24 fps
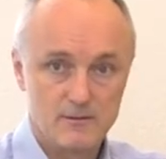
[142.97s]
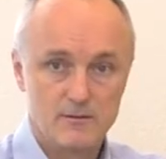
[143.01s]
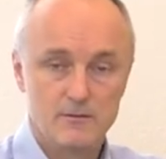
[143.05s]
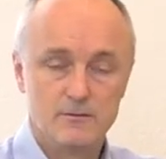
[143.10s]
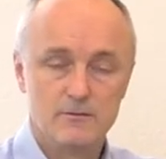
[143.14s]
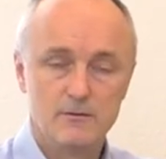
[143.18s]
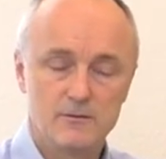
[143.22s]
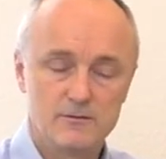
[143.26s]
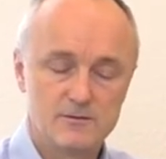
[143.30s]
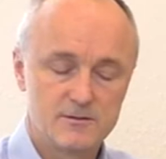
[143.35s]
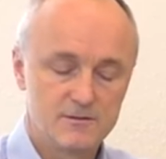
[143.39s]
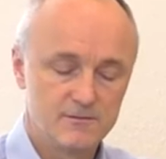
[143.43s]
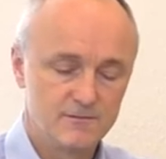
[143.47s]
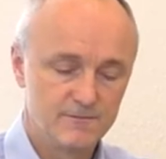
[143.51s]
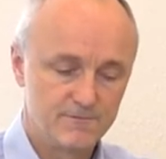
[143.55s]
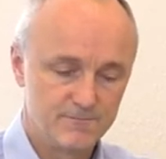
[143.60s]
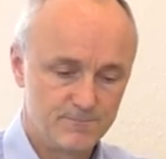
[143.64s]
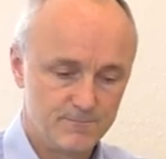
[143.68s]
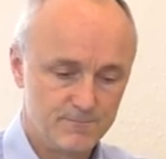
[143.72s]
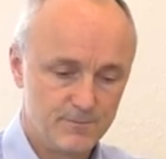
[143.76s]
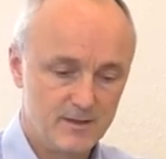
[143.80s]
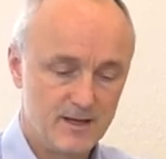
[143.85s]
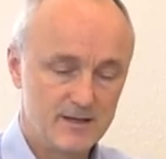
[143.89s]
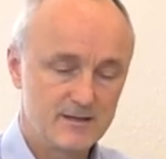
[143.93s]
lots of
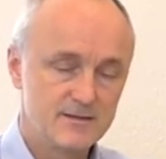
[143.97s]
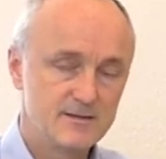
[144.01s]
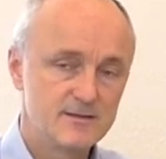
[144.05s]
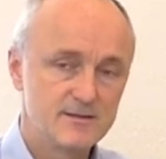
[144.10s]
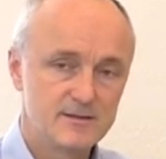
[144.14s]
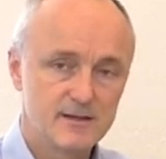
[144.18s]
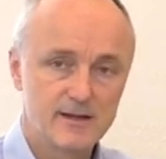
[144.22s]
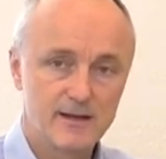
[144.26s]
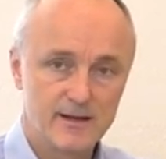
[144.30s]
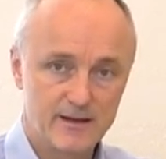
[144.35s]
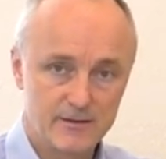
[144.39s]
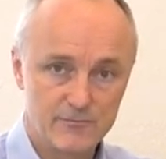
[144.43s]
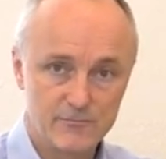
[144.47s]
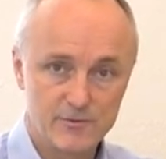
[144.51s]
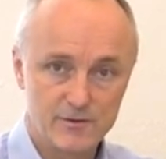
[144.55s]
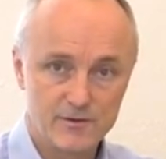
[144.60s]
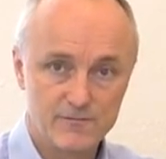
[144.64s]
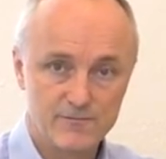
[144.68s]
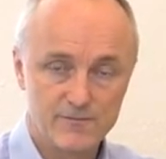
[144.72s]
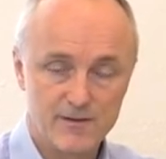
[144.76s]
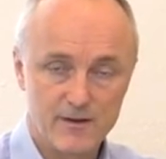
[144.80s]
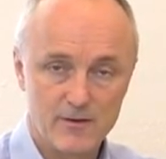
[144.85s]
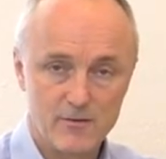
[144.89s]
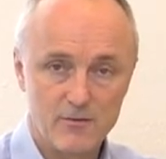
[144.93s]
places are getting rid
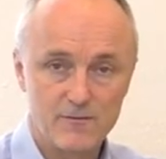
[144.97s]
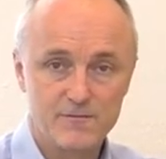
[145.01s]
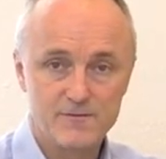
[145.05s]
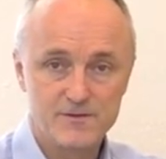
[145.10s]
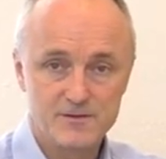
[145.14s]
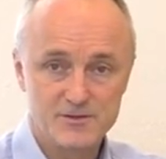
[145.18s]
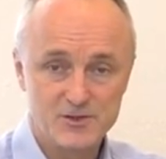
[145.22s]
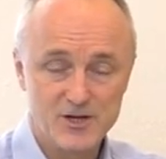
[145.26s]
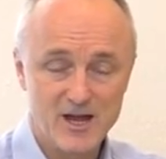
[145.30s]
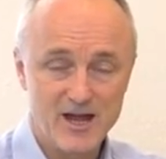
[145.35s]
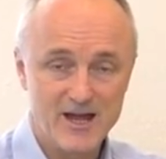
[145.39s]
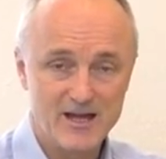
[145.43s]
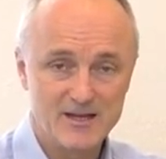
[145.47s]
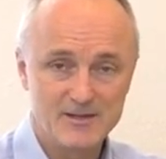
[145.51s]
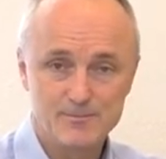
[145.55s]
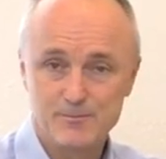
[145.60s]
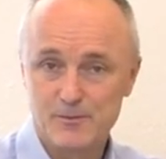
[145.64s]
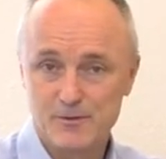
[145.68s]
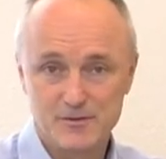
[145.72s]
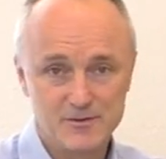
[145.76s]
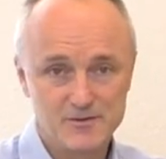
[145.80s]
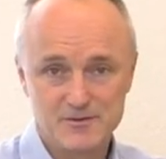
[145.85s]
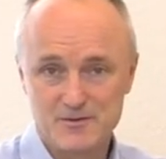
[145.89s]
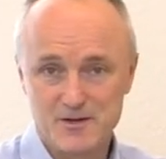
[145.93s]
of their office chairs
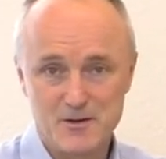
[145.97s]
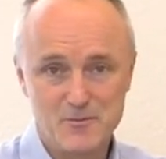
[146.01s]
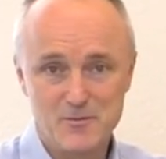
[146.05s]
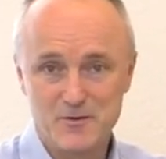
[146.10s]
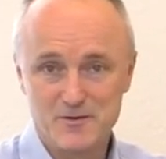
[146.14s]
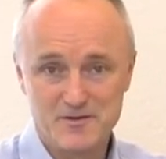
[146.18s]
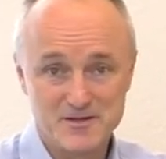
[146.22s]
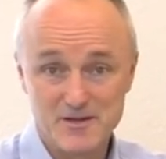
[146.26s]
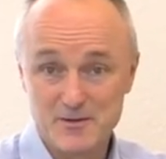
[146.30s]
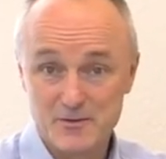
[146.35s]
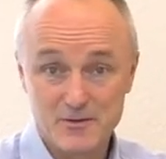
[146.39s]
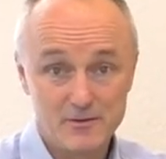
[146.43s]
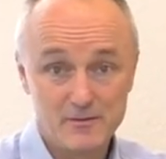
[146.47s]
because no one's